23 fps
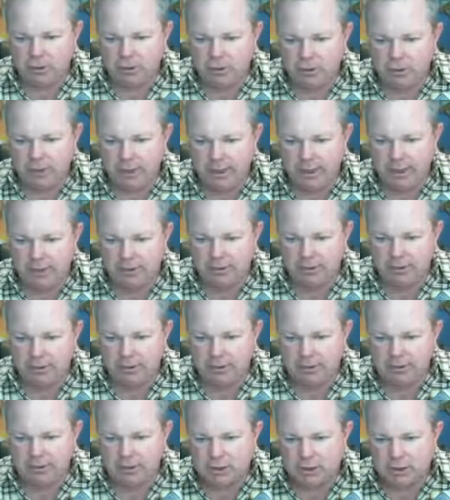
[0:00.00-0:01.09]
Okay, let me
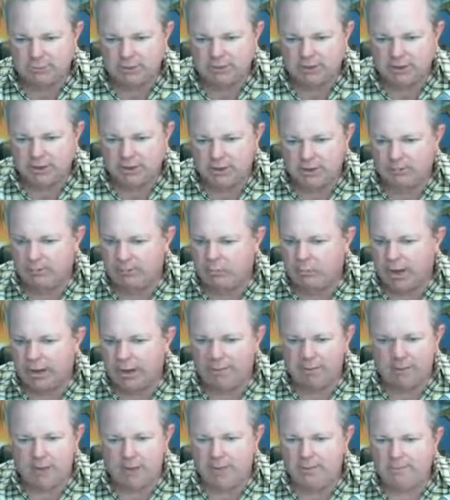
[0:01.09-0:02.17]
just
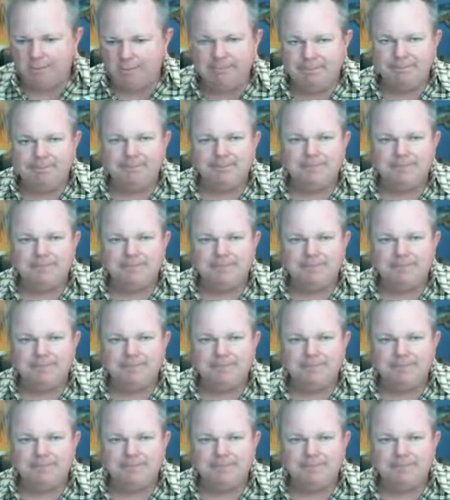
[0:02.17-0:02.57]
prime it up.